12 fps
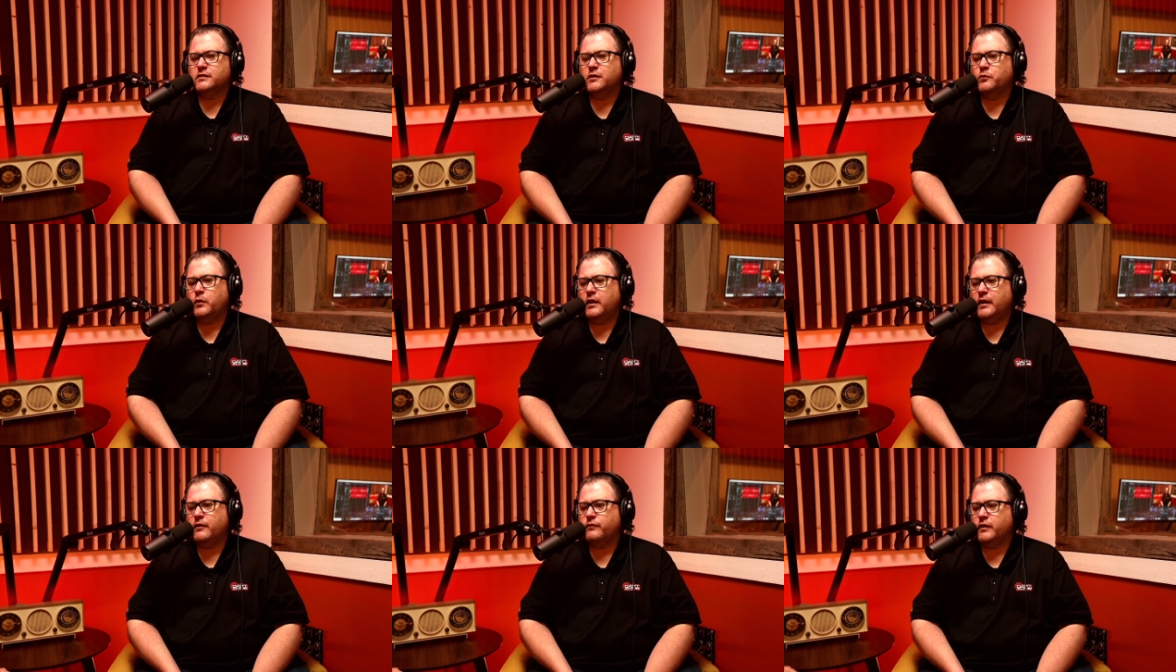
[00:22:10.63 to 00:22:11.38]
So we
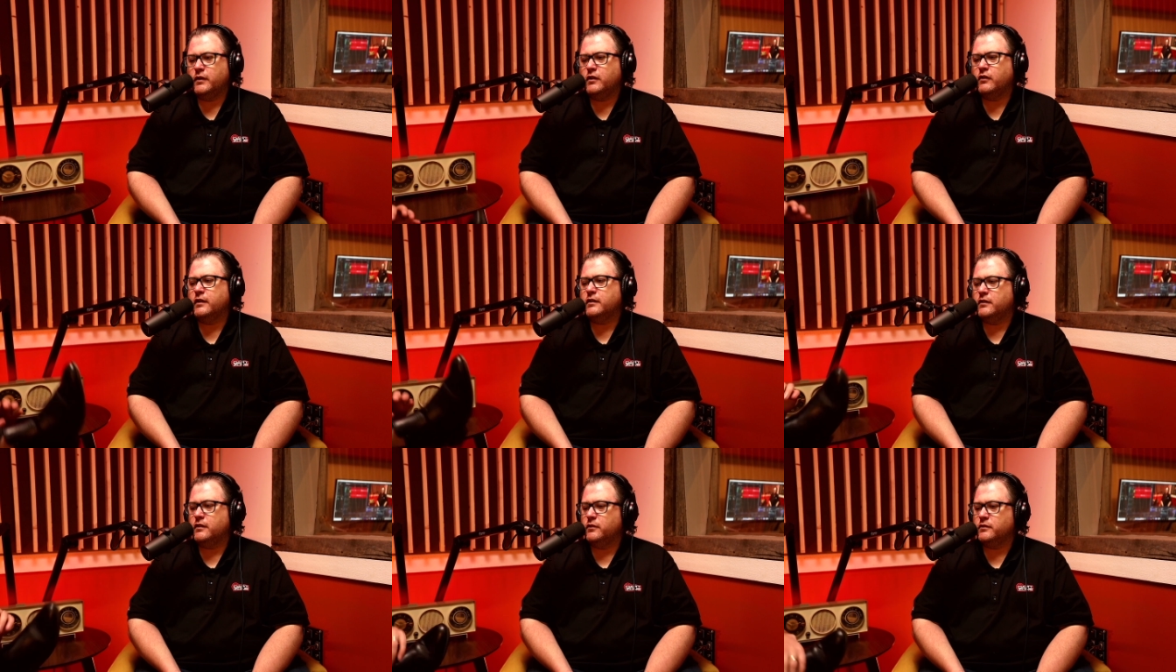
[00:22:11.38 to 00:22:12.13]
have
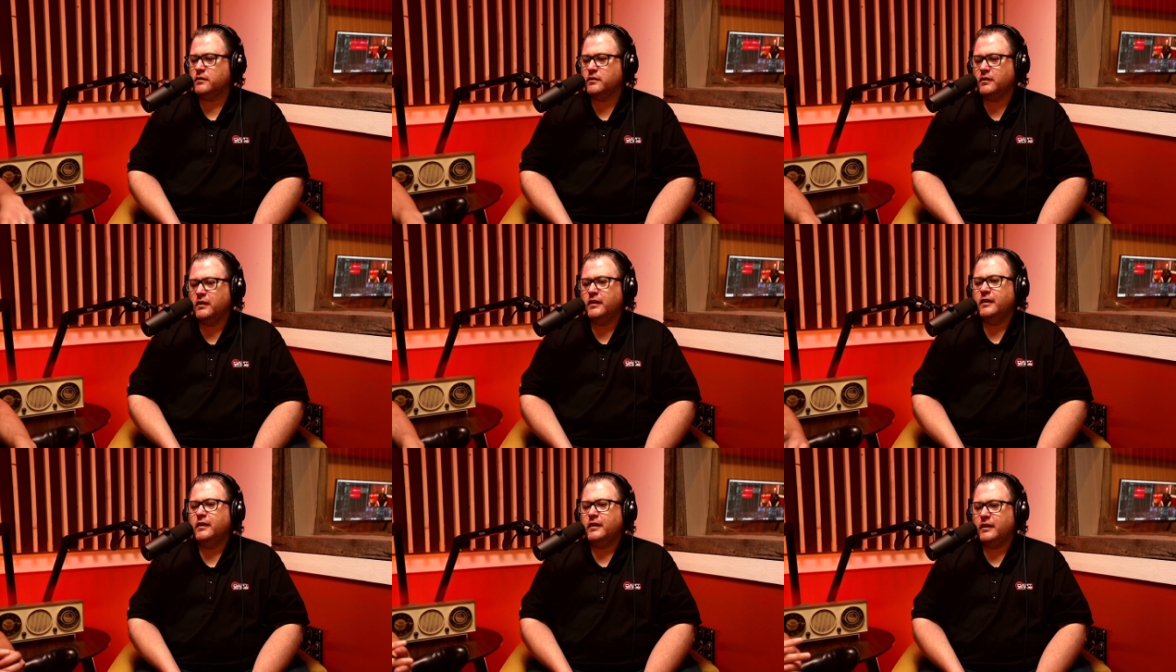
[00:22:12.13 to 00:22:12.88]
corrected those and
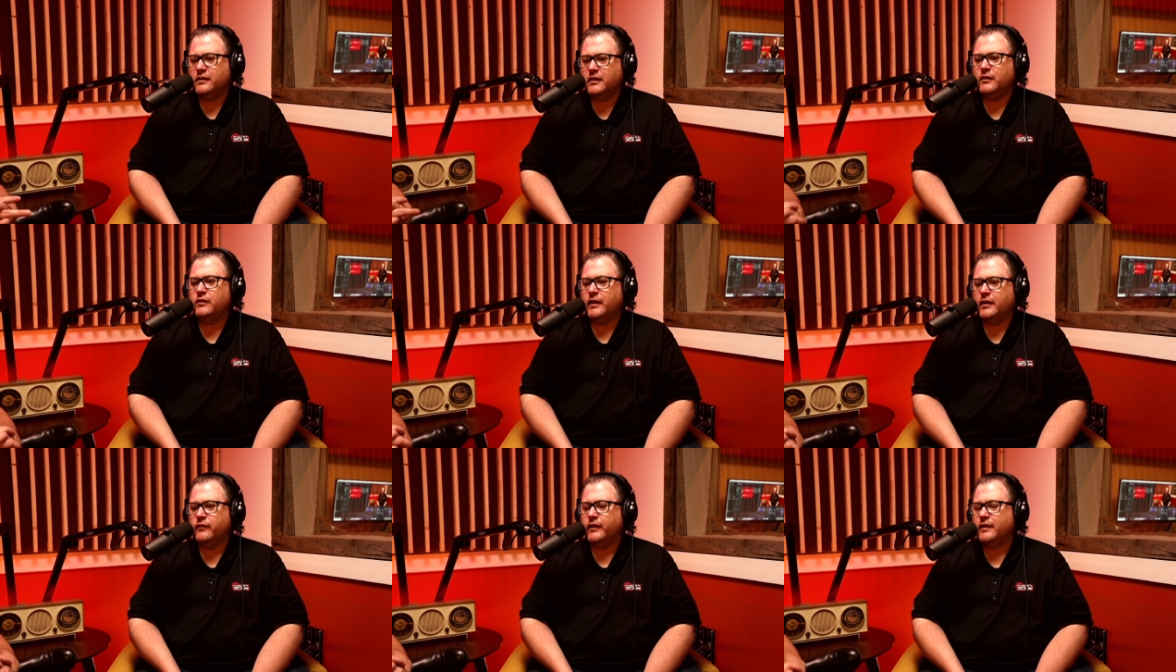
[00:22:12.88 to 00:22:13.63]
continue to
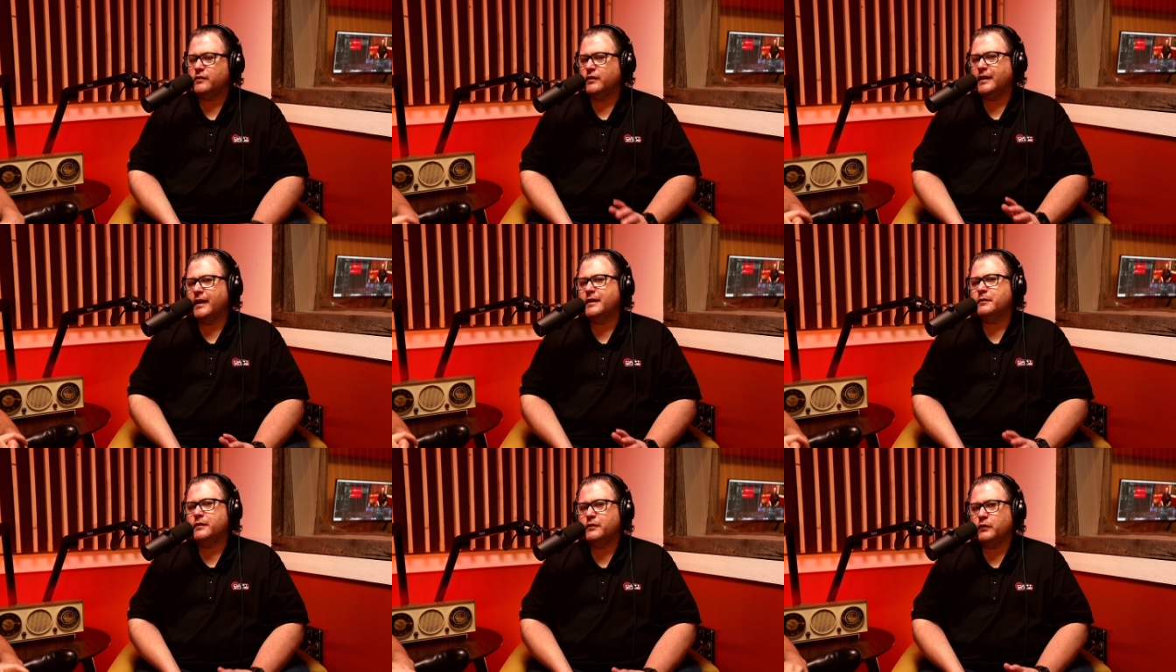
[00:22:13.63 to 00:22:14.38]
innovate. So
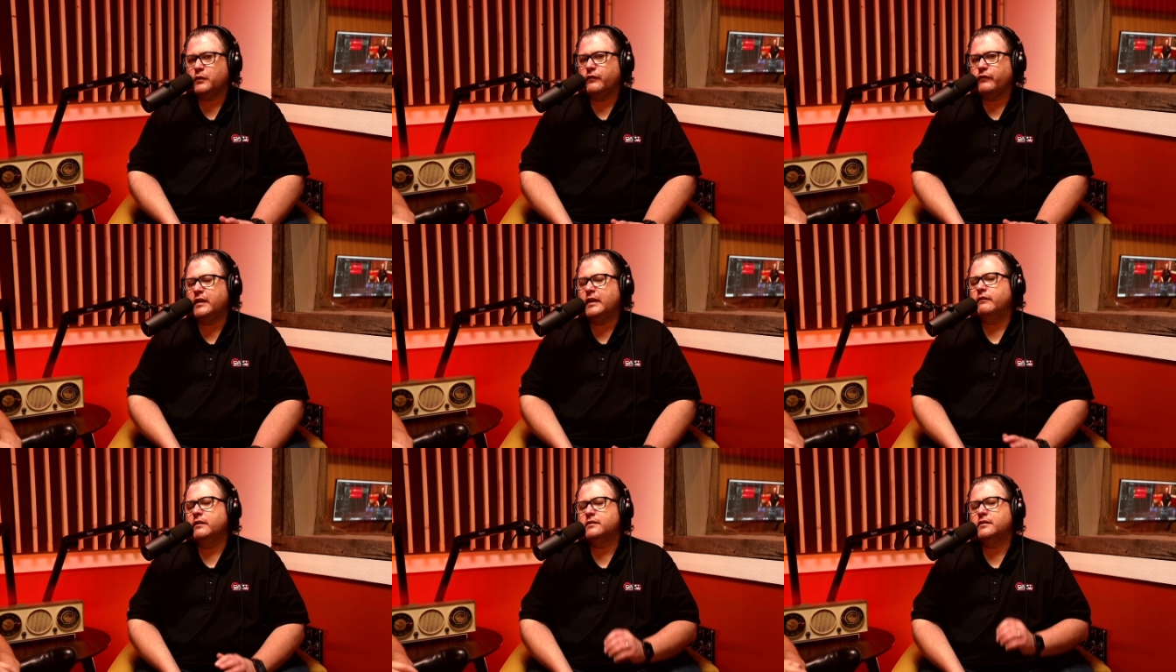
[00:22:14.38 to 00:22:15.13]
So if you
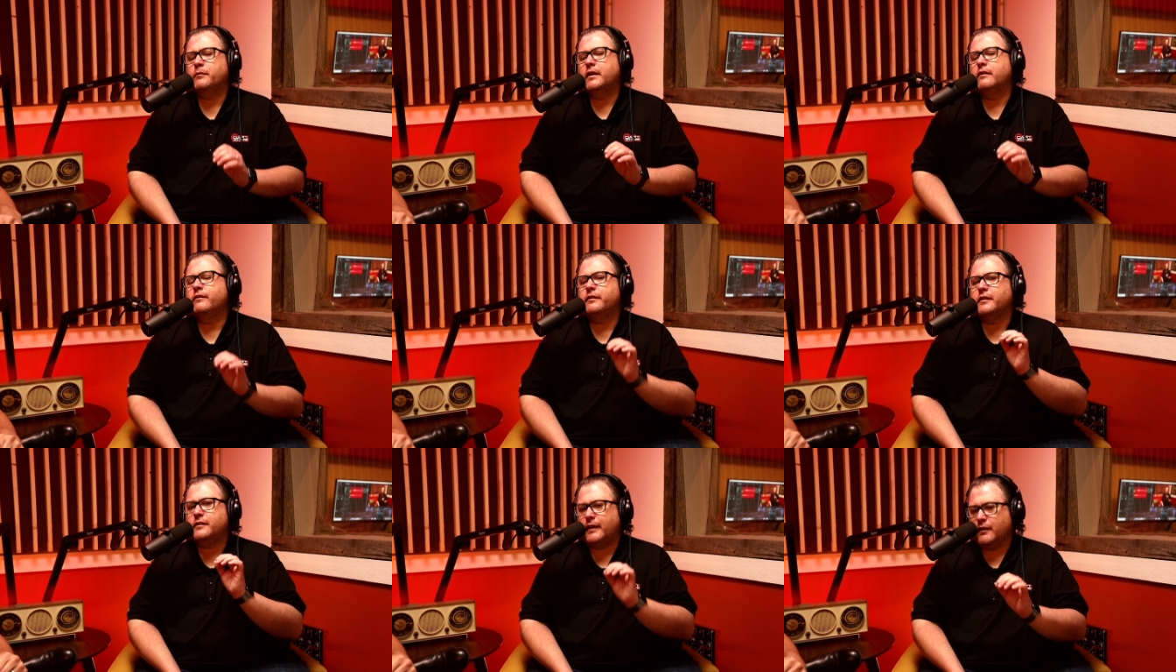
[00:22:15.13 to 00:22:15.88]
give us the benefit of
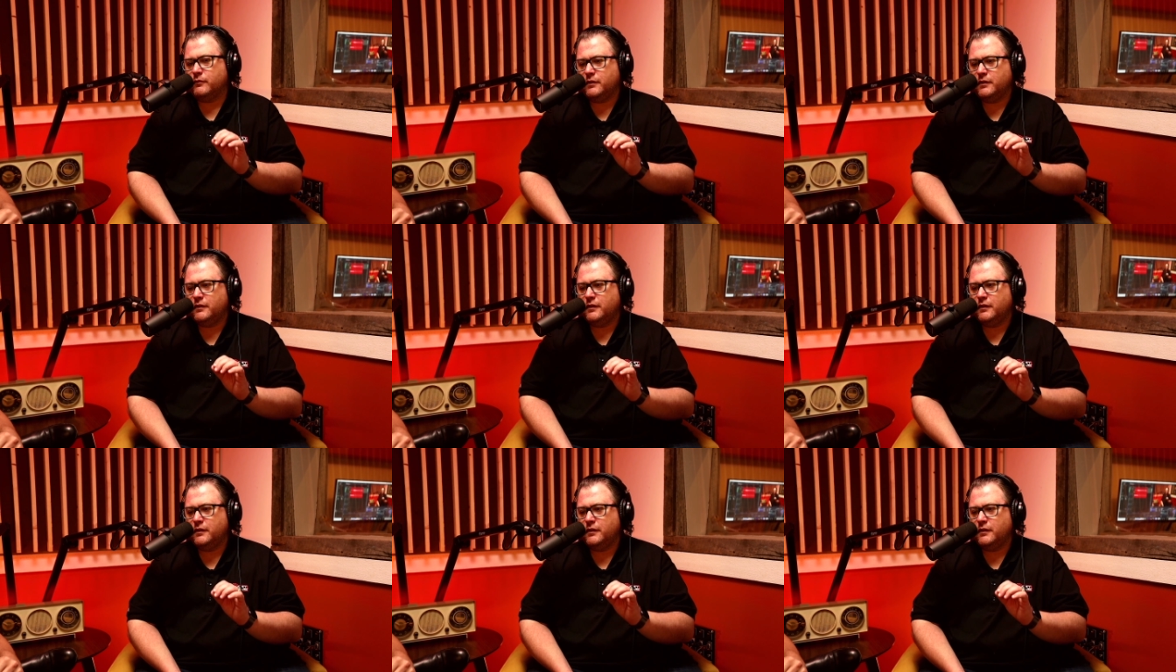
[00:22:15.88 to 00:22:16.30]
the doubt,